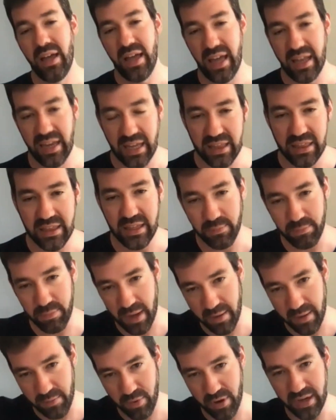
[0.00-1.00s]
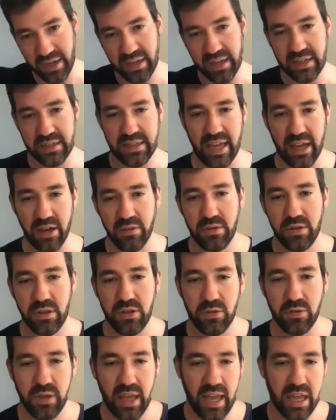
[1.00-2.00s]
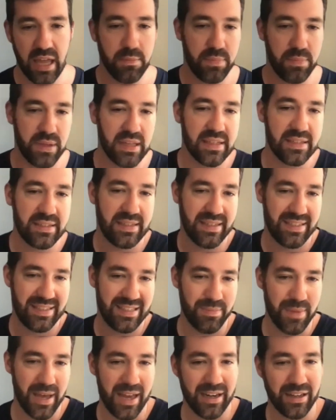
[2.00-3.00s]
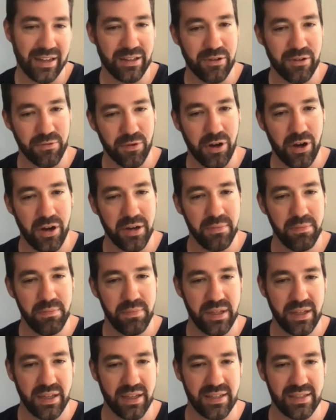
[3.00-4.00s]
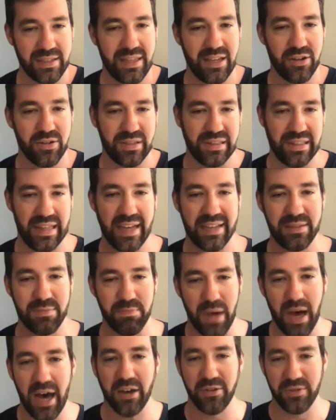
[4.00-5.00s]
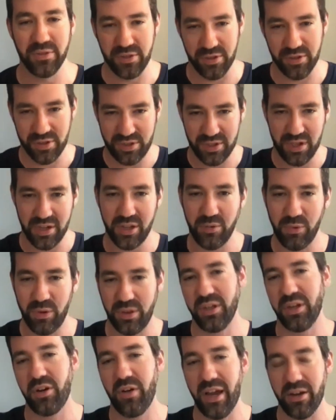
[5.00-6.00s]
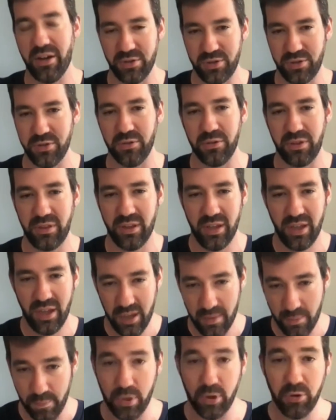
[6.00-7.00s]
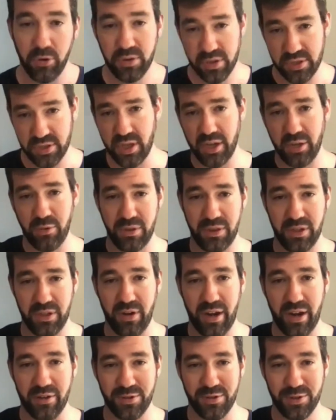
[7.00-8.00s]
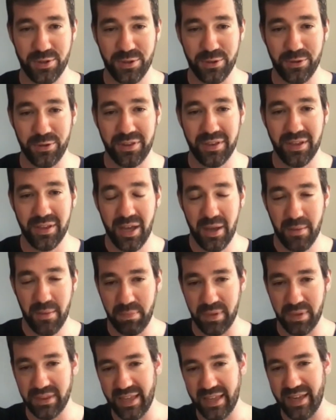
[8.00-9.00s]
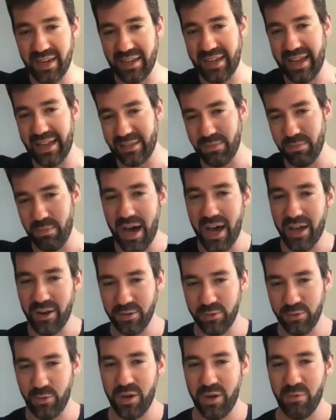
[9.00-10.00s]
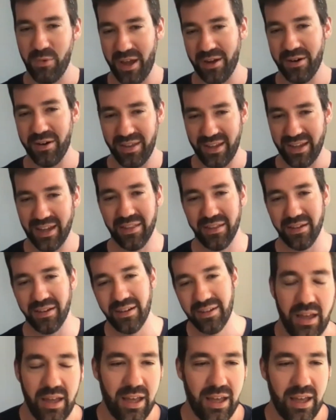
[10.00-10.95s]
And I think by bringing it down, you can't be as systematically wrong because there's less models. You're starting with the ground truth. both are starting with the ground truth, but then it gets modeled one way or the other.